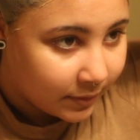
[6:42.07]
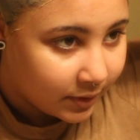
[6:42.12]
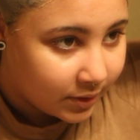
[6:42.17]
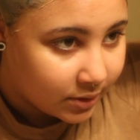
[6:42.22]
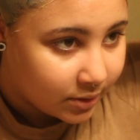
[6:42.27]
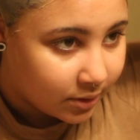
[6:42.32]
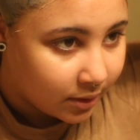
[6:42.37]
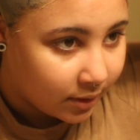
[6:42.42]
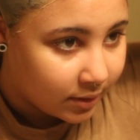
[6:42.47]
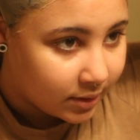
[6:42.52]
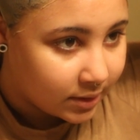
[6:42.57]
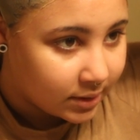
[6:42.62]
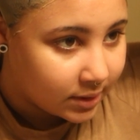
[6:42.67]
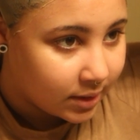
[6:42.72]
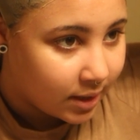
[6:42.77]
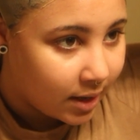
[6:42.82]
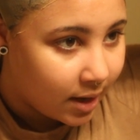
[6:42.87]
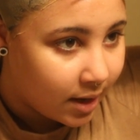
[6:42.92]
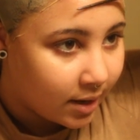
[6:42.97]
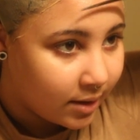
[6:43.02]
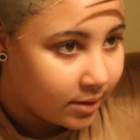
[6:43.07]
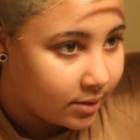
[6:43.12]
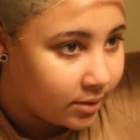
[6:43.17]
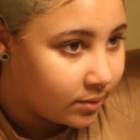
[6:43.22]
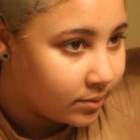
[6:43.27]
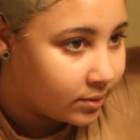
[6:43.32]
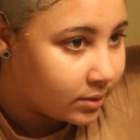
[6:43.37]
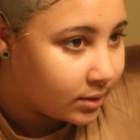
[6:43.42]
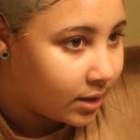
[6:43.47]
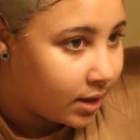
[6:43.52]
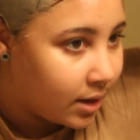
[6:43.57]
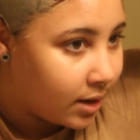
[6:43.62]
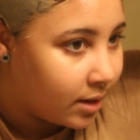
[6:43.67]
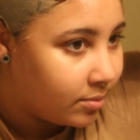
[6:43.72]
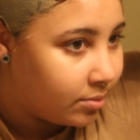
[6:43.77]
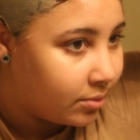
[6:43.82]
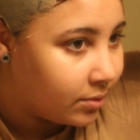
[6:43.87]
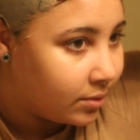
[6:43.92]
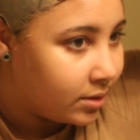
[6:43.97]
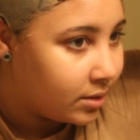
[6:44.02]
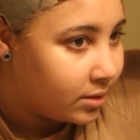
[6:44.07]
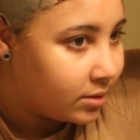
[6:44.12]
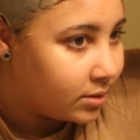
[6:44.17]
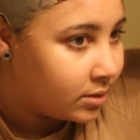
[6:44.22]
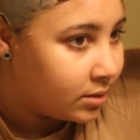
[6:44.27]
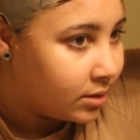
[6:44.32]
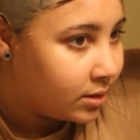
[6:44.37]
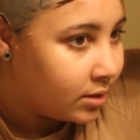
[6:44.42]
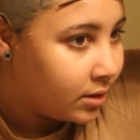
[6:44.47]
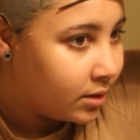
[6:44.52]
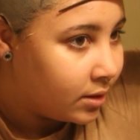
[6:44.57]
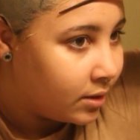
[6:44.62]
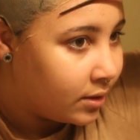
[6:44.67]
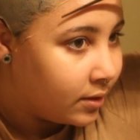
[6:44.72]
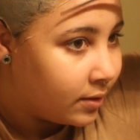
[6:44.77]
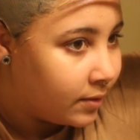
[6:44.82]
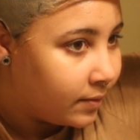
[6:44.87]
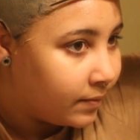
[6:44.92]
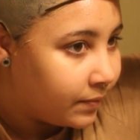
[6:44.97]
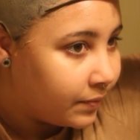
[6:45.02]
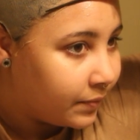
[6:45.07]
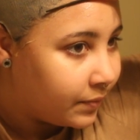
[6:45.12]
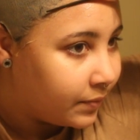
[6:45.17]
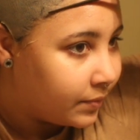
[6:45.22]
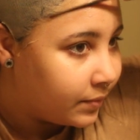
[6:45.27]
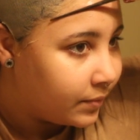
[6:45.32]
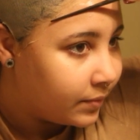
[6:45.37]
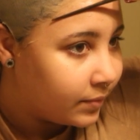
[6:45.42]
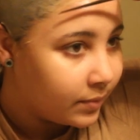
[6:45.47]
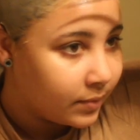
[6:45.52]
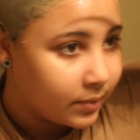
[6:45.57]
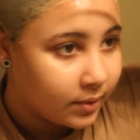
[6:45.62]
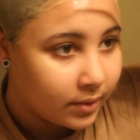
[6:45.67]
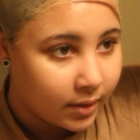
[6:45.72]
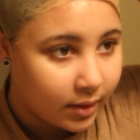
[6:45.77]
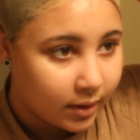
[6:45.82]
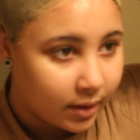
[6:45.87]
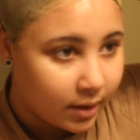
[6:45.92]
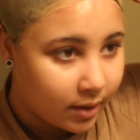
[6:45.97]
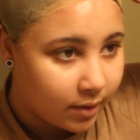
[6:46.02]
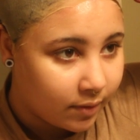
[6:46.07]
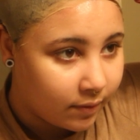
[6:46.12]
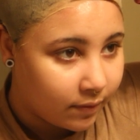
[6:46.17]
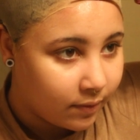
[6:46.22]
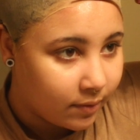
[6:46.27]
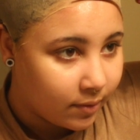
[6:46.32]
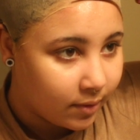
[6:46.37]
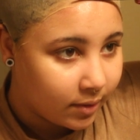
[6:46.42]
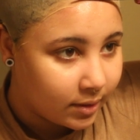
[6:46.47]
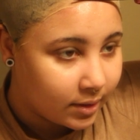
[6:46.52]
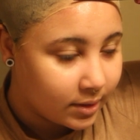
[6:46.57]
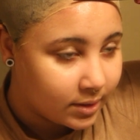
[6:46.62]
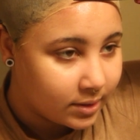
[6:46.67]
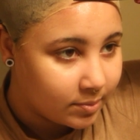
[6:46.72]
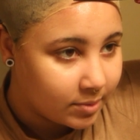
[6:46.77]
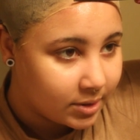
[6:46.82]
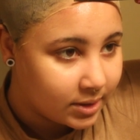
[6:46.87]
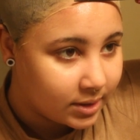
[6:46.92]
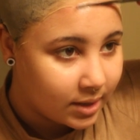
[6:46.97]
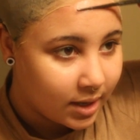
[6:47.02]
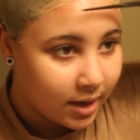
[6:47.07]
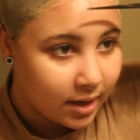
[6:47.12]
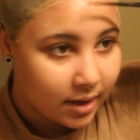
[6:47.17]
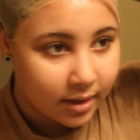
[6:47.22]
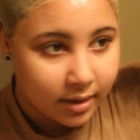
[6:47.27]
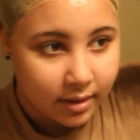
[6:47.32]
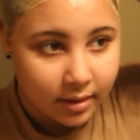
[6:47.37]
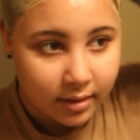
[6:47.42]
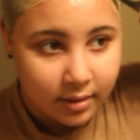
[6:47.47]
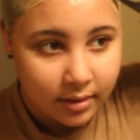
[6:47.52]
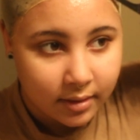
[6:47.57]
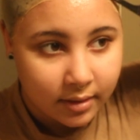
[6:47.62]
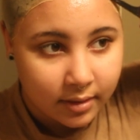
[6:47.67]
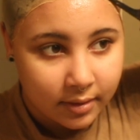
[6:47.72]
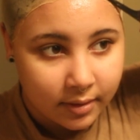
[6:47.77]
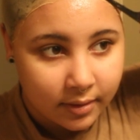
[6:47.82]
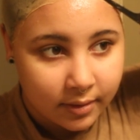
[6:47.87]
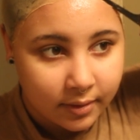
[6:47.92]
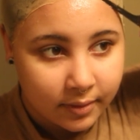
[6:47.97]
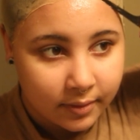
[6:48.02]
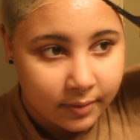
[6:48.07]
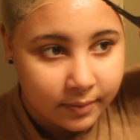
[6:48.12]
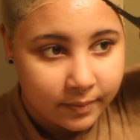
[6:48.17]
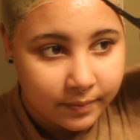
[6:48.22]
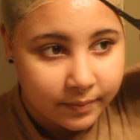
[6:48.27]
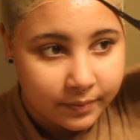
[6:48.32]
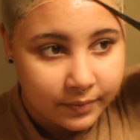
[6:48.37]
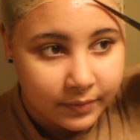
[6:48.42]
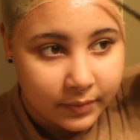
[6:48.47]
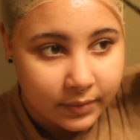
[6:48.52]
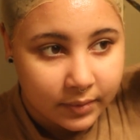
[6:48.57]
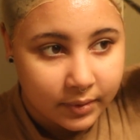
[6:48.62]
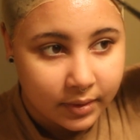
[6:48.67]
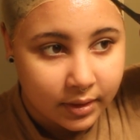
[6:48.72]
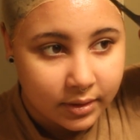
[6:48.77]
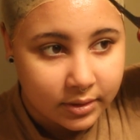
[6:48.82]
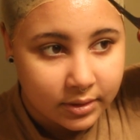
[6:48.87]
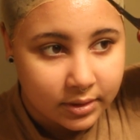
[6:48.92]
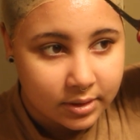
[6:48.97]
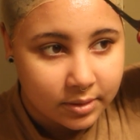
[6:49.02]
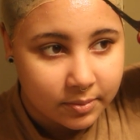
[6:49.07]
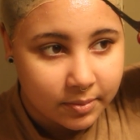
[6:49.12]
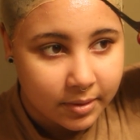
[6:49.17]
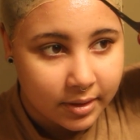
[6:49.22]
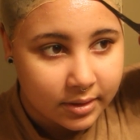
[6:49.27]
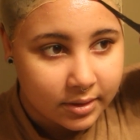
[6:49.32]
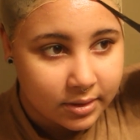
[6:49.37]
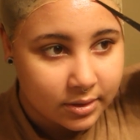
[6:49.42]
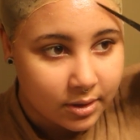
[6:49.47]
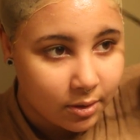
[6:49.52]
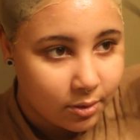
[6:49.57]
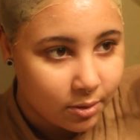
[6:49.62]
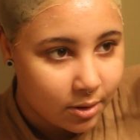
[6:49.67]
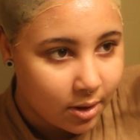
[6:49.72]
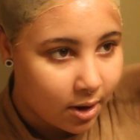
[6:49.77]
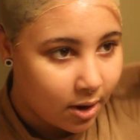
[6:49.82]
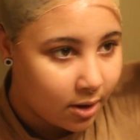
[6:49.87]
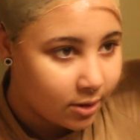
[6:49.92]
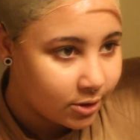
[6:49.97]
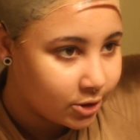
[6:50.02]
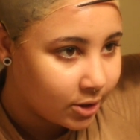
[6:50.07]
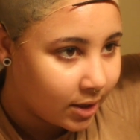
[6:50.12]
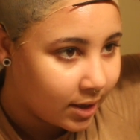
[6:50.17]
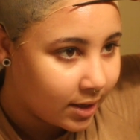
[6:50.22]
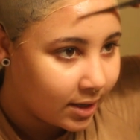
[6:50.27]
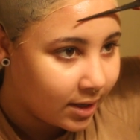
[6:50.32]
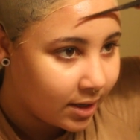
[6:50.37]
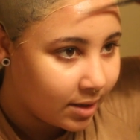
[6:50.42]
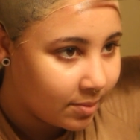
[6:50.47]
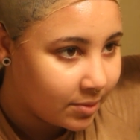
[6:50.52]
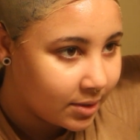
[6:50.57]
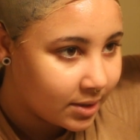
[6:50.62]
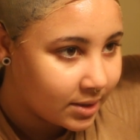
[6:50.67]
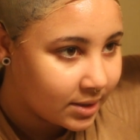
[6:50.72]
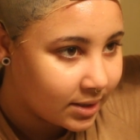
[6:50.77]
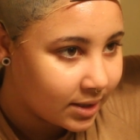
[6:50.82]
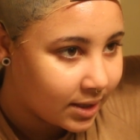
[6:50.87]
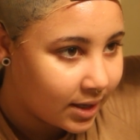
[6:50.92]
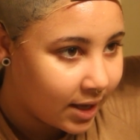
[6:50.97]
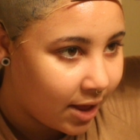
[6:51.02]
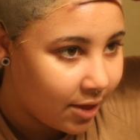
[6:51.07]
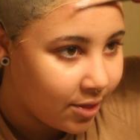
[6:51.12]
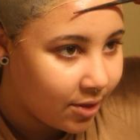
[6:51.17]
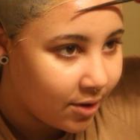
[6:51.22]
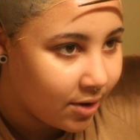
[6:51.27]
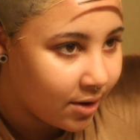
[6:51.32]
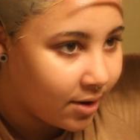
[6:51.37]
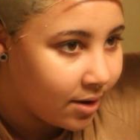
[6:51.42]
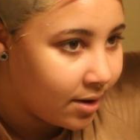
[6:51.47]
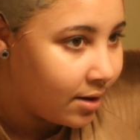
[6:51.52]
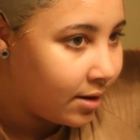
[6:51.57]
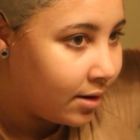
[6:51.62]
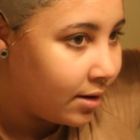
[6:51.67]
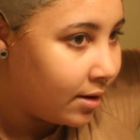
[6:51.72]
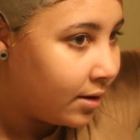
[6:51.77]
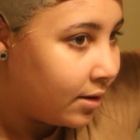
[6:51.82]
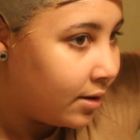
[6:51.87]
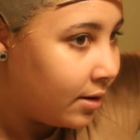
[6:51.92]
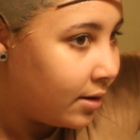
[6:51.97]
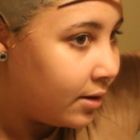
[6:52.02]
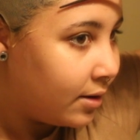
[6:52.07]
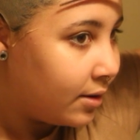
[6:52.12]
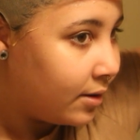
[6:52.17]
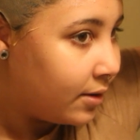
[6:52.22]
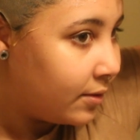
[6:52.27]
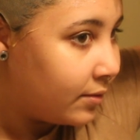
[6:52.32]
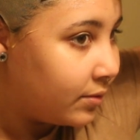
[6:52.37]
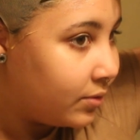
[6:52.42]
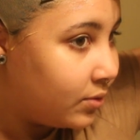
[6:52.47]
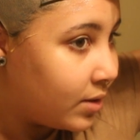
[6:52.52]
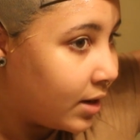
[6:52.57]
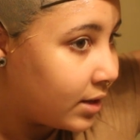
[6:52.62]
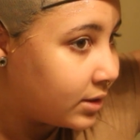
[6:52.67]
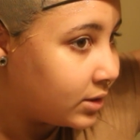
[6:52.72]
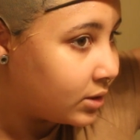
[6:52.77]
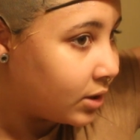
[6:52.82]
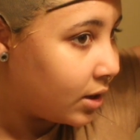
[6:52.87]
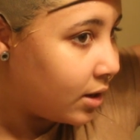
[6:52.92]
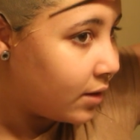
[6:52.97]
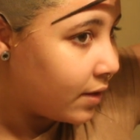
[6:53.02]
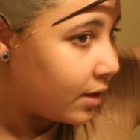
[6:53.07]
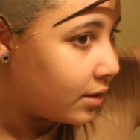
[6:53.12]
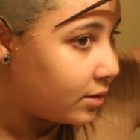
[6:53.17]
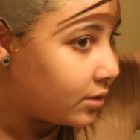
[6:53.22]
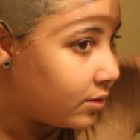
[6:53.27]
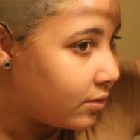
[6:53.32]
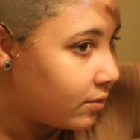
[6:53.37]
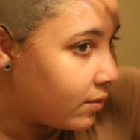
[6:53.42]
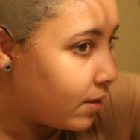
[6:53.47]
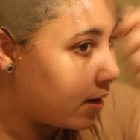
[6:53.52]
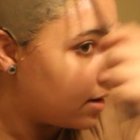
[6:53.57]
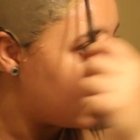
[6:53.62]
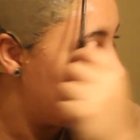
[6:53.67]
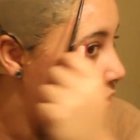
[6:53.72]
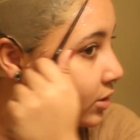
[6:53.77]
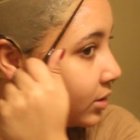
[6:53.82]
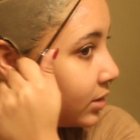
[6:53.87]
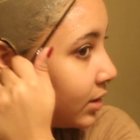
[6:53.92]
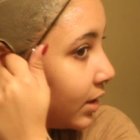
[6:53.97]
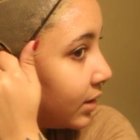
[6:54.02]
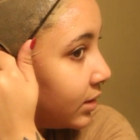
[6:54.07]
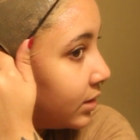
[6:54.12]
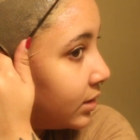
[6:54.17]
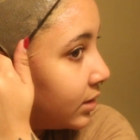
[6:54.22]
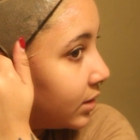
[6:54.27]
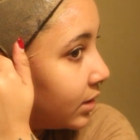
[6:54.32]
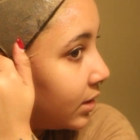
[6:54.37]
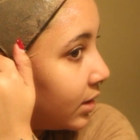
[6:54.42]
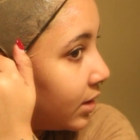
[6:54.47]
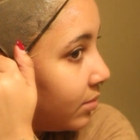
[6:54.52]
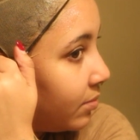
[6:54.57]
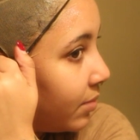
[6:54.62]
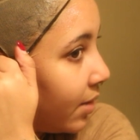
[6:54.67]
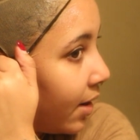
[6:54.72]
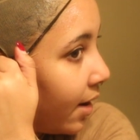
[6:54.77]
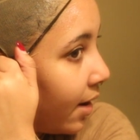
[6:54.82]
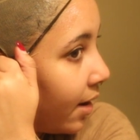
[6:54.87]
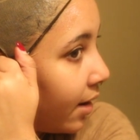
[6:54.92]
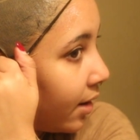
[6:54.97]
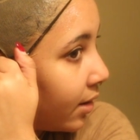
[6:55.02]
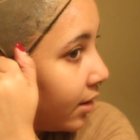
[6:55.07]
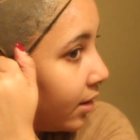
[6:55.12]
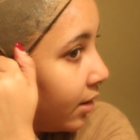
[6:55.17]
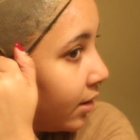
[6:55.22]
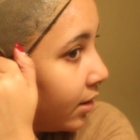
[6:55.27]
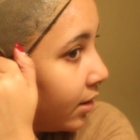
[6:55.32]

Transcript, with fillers: It's starting to slide. Don't slide, please. I can't afford this mistake. I just spent so long trying to keep this together. You guys saw that though, right? It just like slid back.